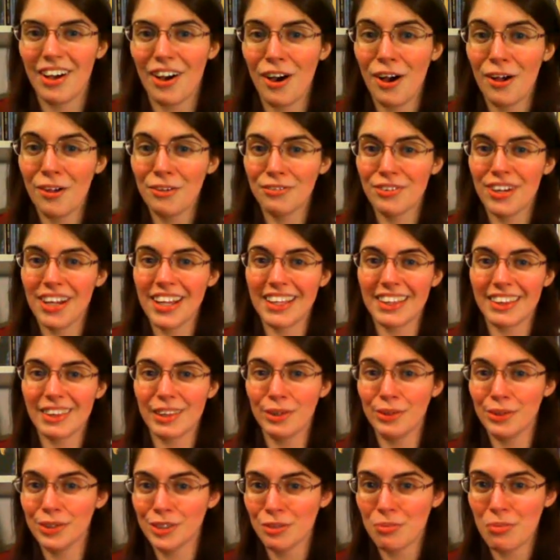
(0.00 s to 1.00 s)
Alright,
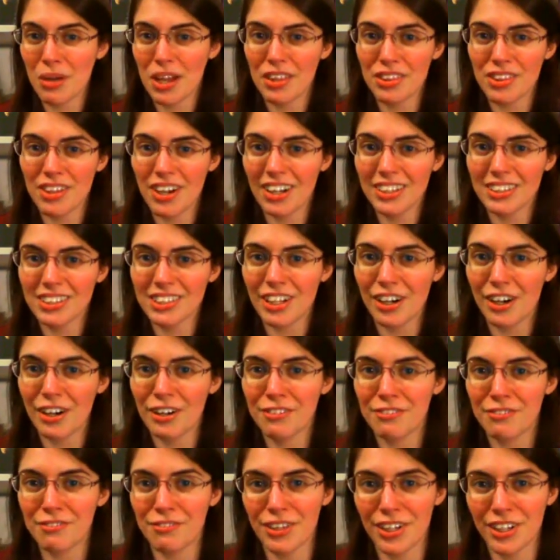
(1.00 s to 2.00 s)
those are my thoughts
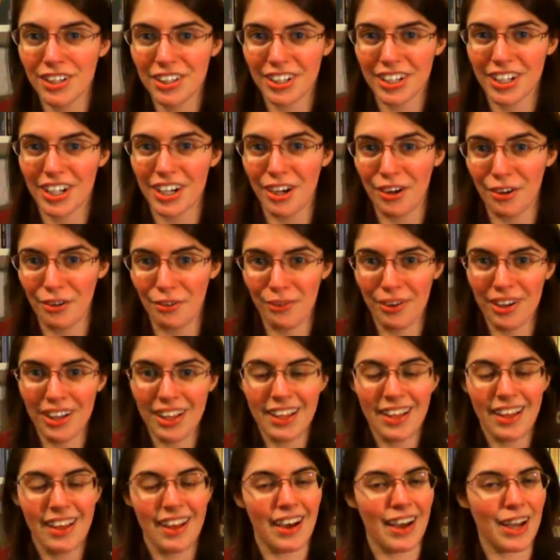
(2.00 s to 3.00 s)
on Vertigo.
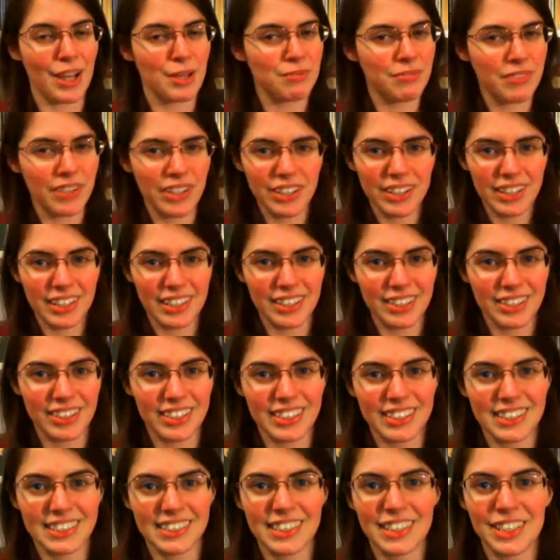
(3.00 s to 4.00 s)
I'm very
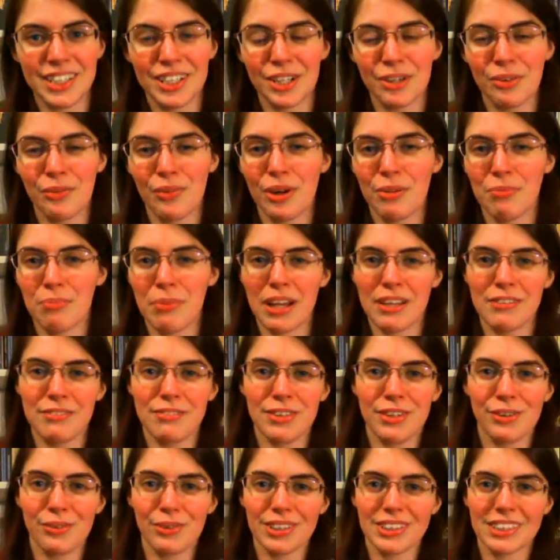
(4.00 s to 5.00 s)
curious to hear what my
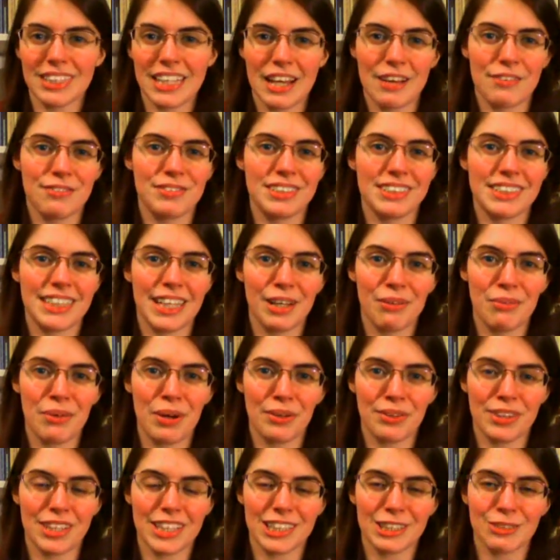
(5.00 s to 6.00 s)
viewers have to say
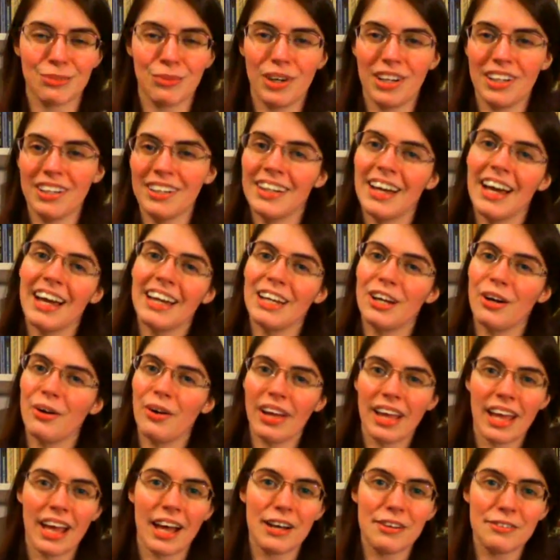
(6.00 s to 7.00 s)
about this one. I know
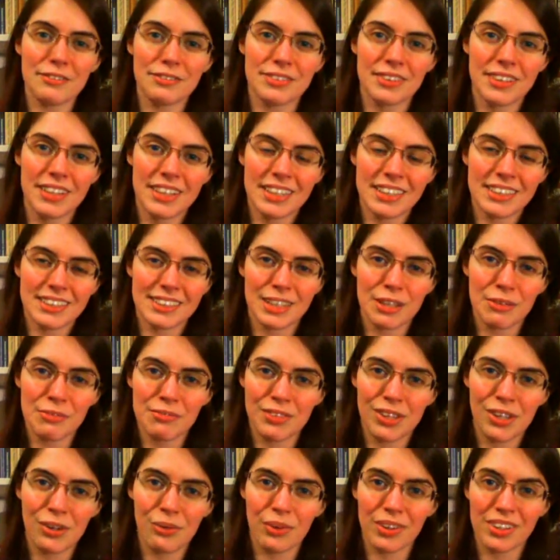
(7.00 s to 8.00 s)
I have
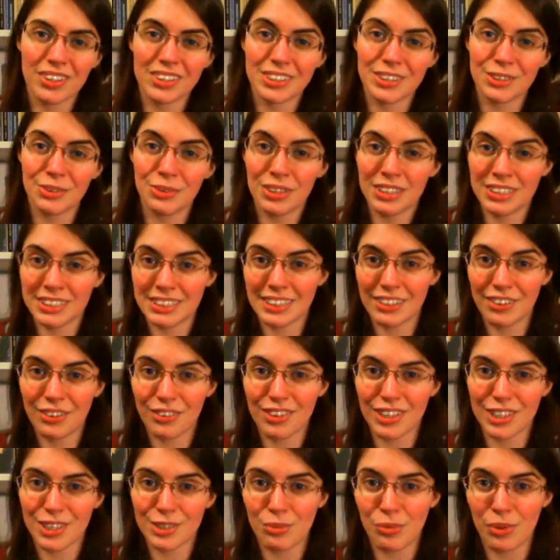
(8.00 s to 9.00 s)
some viewers who consider
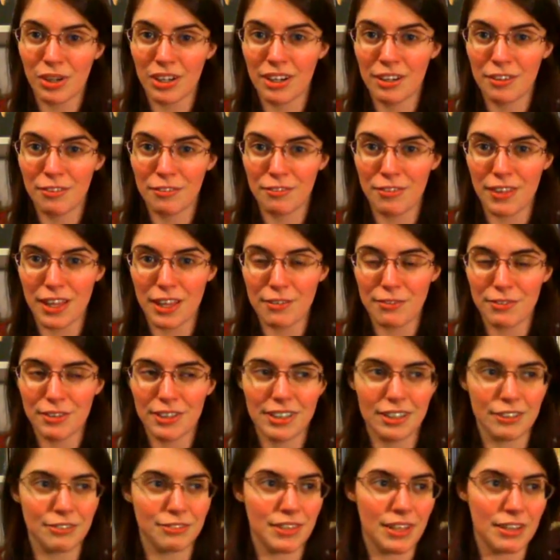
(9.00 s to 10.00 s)
this one a
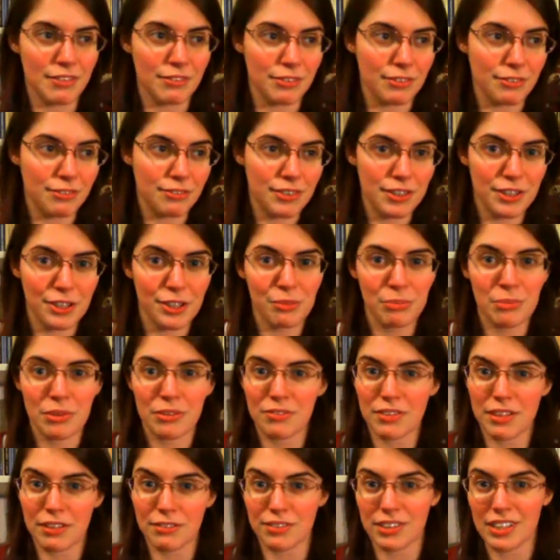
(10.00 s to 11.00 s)
favorite film, a
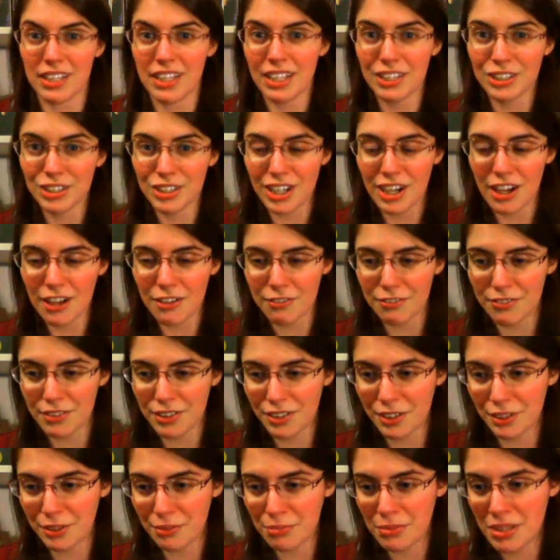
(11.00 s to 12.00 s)
favorite Hitchcock
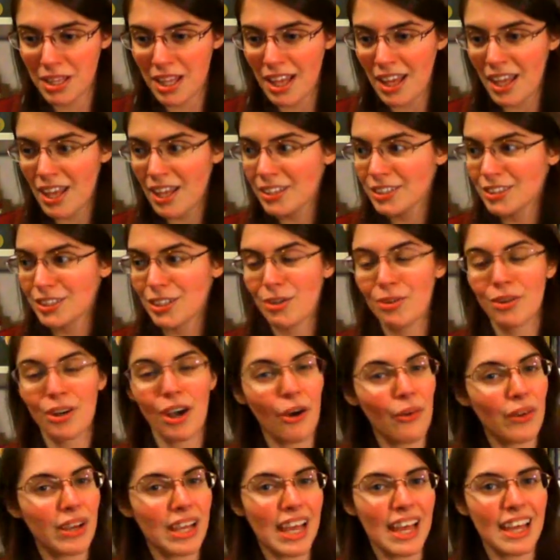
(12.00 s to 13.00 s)
film. So
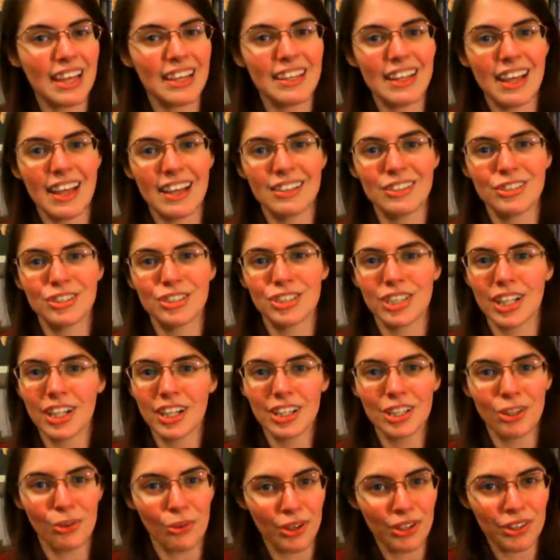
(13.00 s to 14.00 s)
go ahead and share
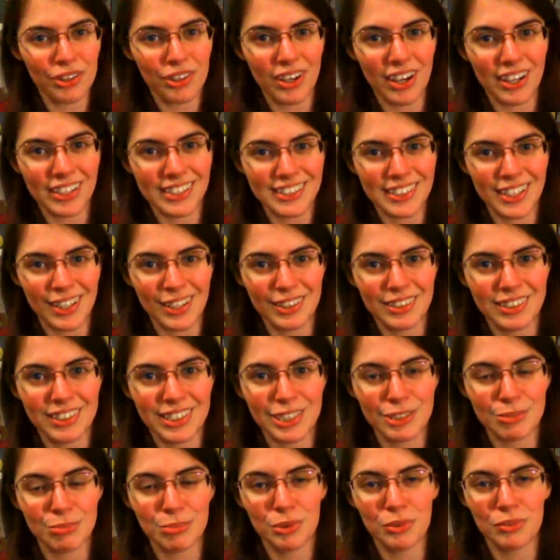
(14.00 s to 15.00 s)
your thoughts on
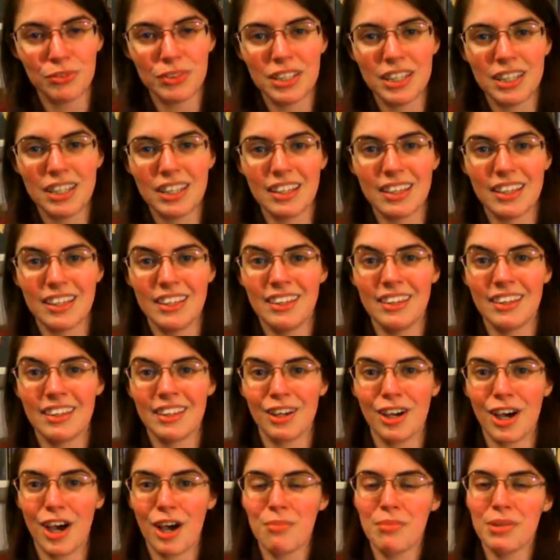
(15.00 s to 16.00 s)
this movie in the
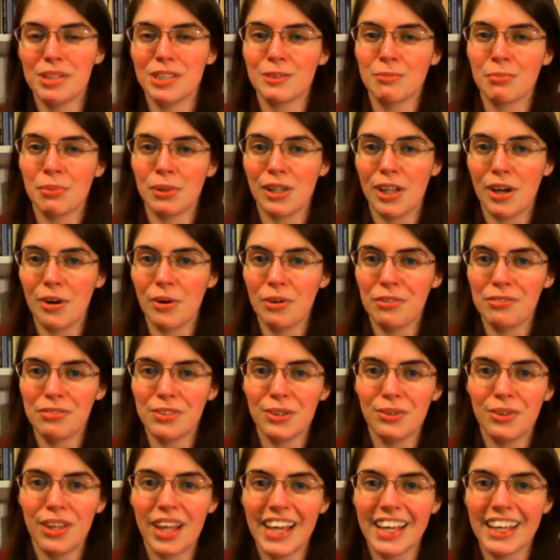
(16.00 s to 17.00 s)
comments below if
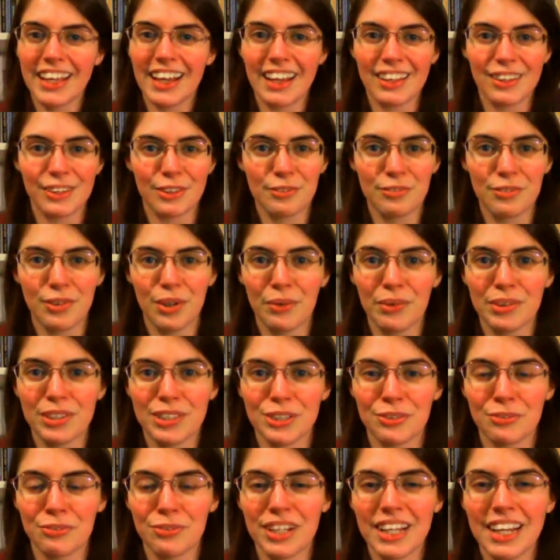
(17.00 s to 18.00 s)
you like. I look forward
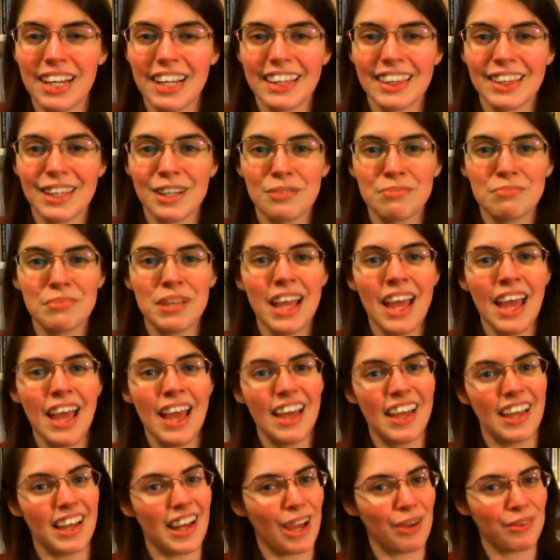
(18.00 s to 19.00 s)
to reading them,
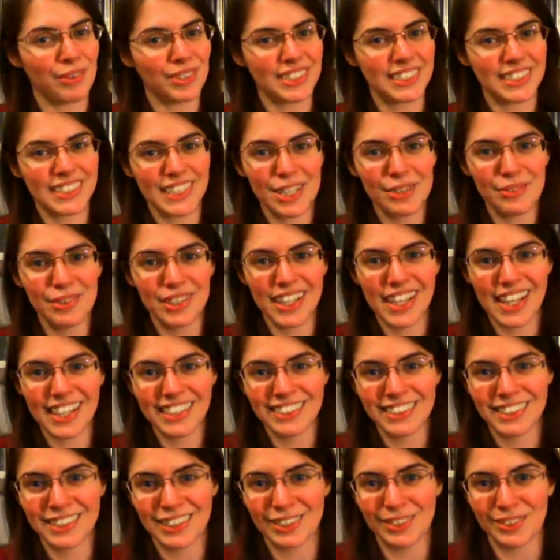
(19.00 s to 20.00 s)
and I will see you
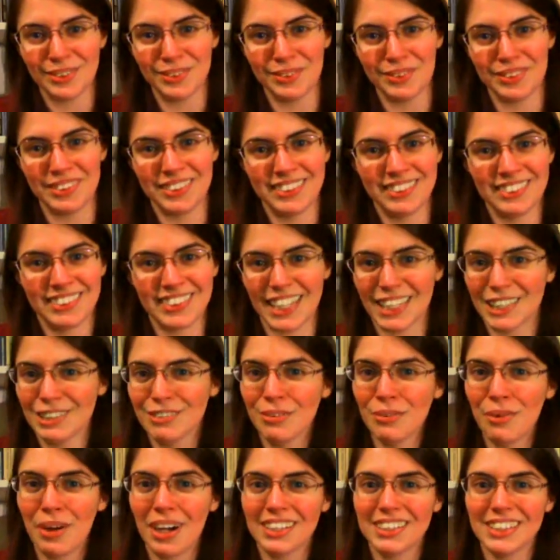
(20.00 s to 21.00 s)
again soon. Thanks
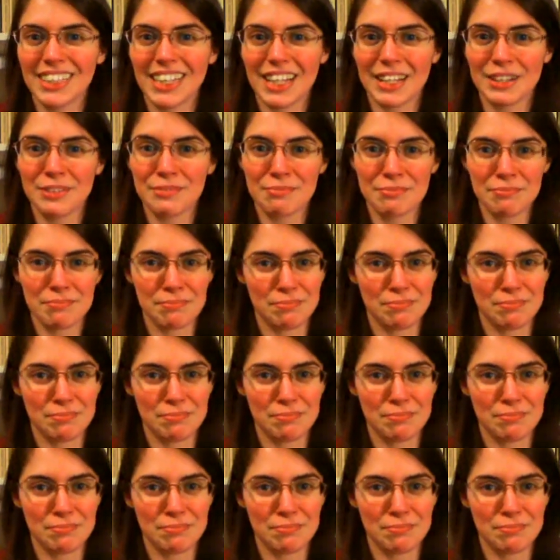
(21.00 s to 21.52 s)
for watching!